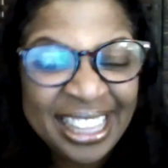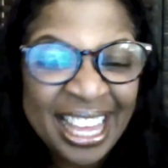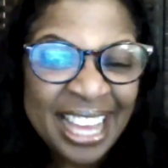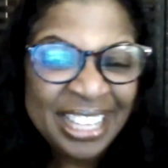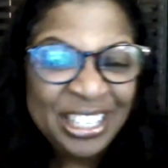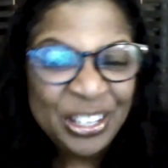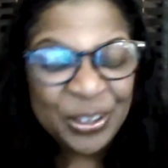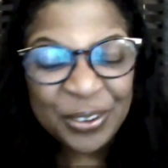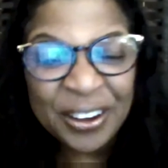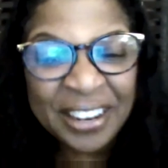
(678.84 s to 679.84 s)
that
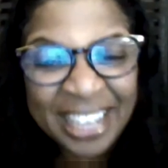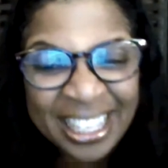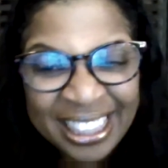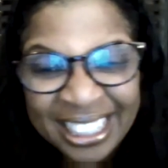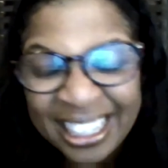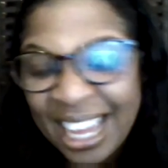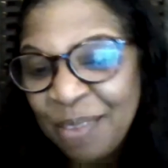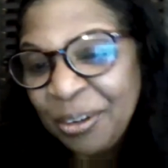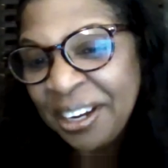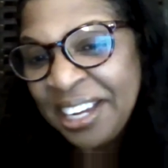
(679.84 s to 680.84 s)
you are in the
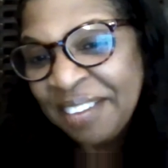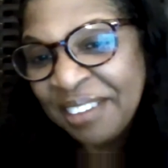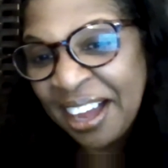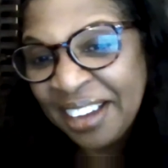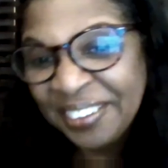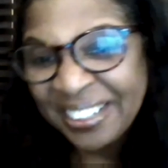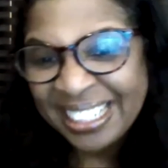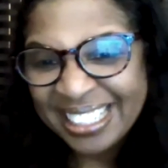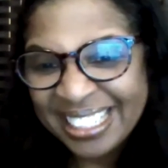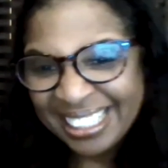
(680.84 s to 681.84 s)
Library of Congress.